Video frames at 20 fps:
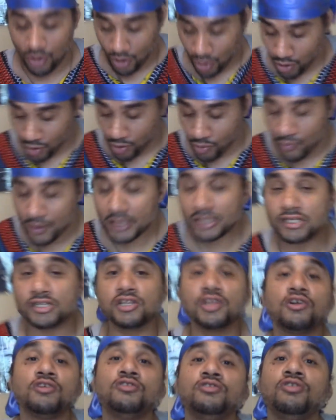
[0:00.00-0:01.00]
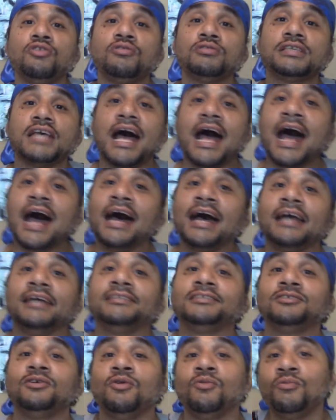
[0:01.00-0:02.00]
always learn those
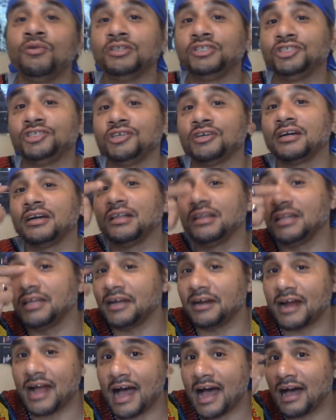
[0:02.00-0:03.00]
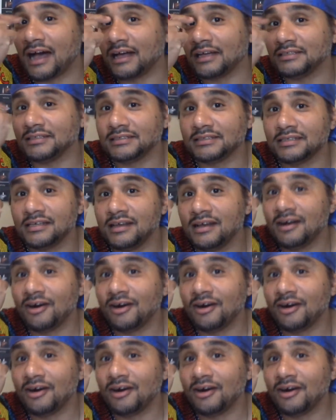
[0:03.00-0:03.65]
eyes with your clear eyes.